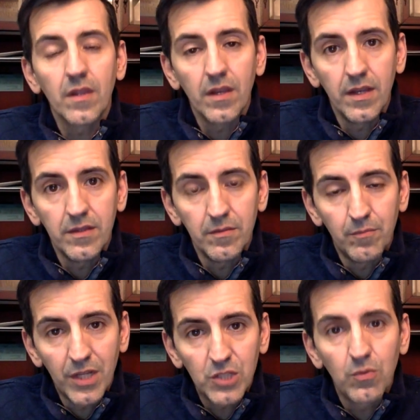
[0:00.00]
in
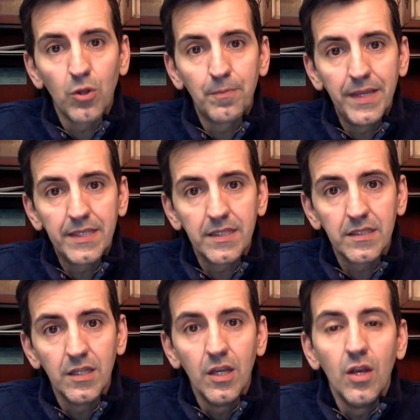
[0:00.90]
much smaller pieces,
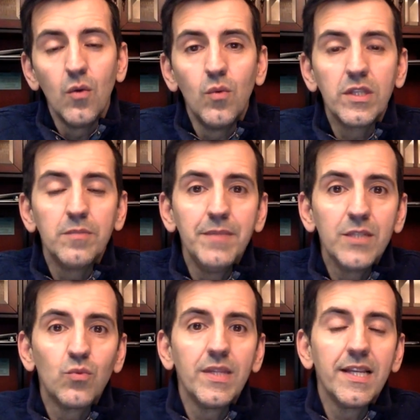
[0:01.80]
which
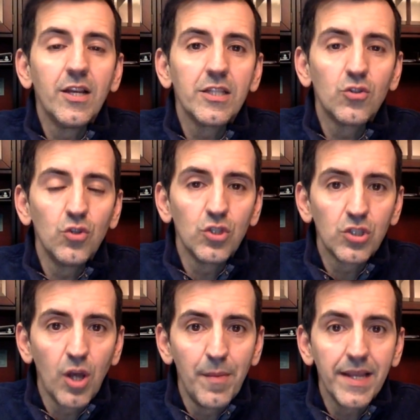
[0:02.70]
means when it gets to your
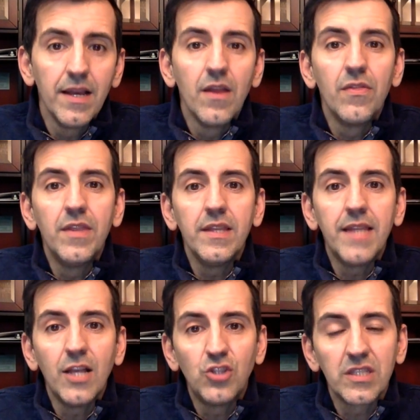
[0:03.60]
stomach, the
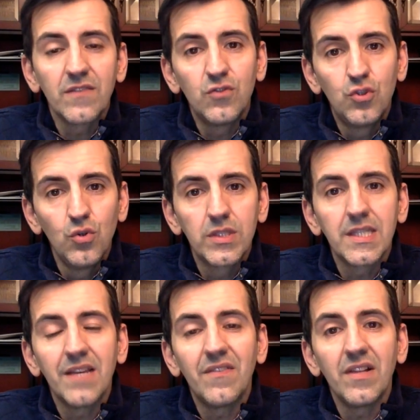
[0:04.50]
digestive juices
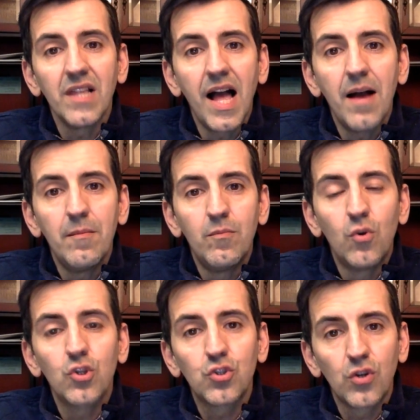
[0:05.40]
have a lot
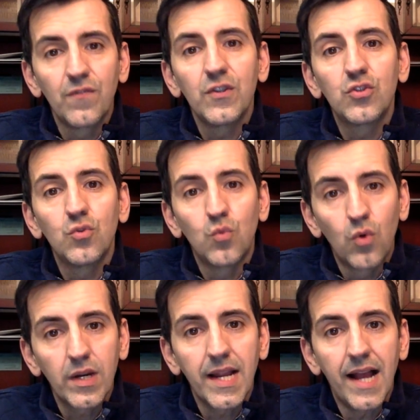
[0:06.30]
more surface to
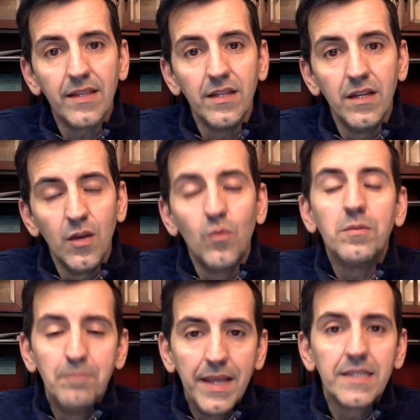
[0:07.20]
work on, which
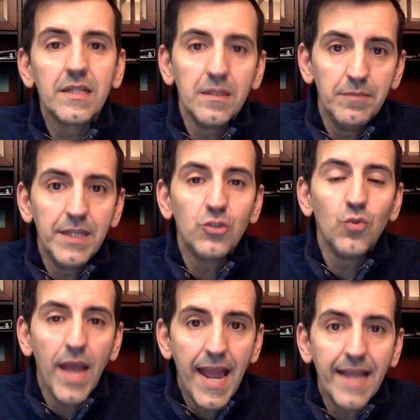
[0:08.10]
basically means
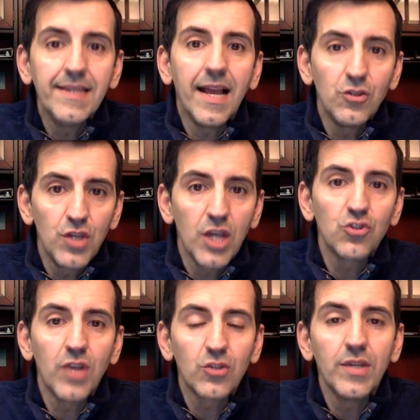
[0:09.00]
you aid digestion.
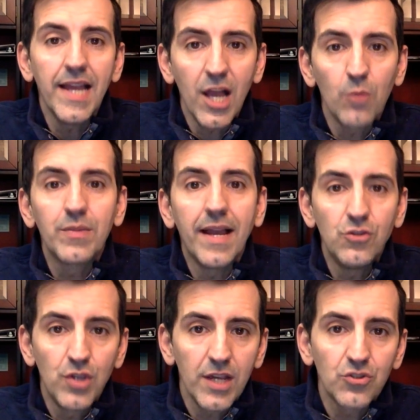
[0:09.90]
You actually help
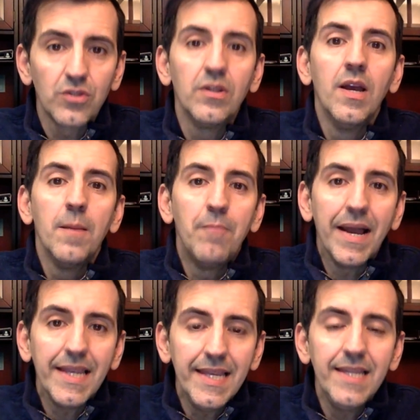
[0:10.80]
digestion by
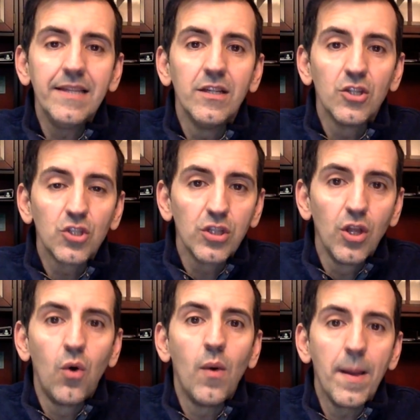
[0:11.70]
eating
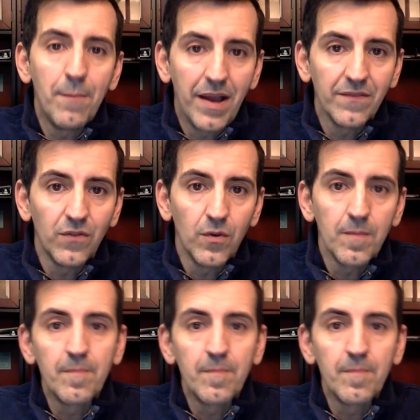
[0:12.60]
slow and mindful.